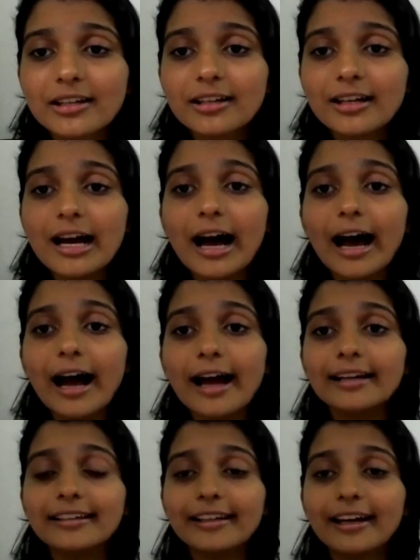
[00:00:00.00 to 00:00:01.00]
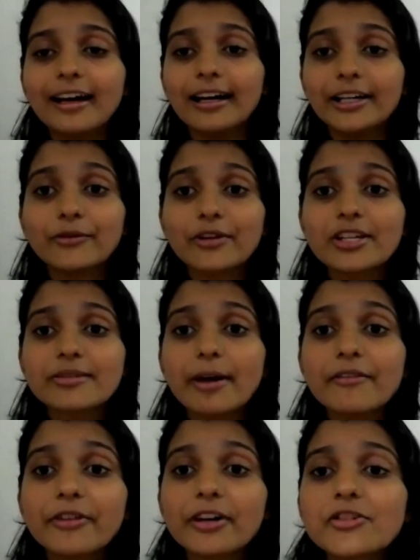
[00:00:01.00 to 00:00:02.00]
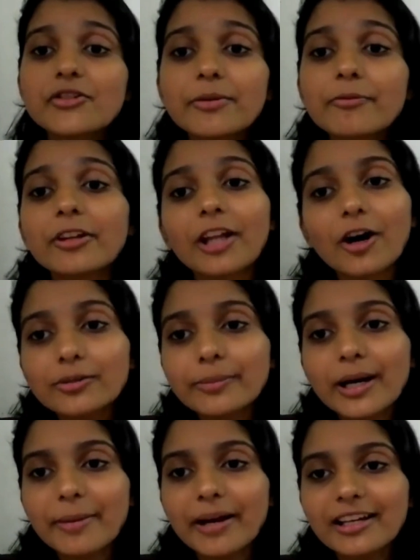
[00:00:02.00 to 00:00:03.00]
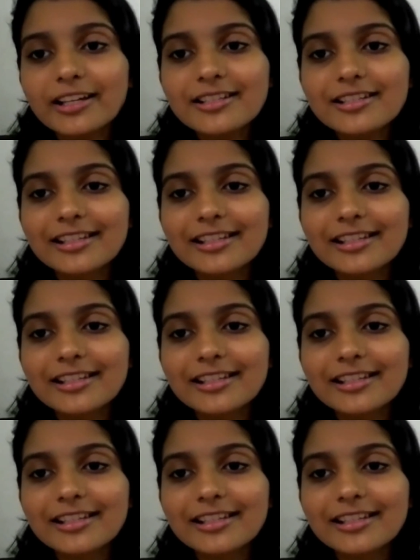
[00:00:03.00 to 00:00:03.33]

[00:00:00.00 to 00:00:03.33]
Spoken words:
And yeah, it was my first trip without my parents,